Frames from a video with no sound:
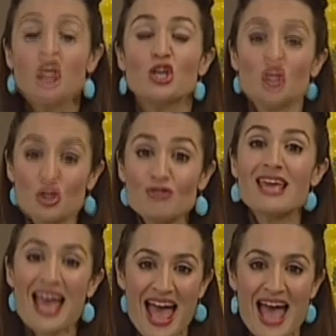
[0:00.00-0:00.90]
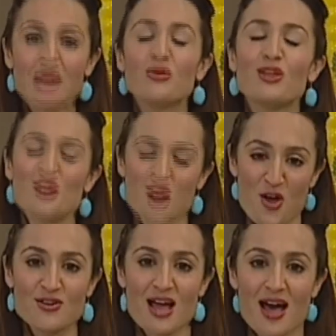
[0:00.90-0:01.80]
you can with
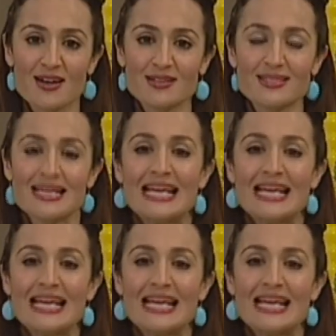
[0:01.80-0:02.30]
Yonanas.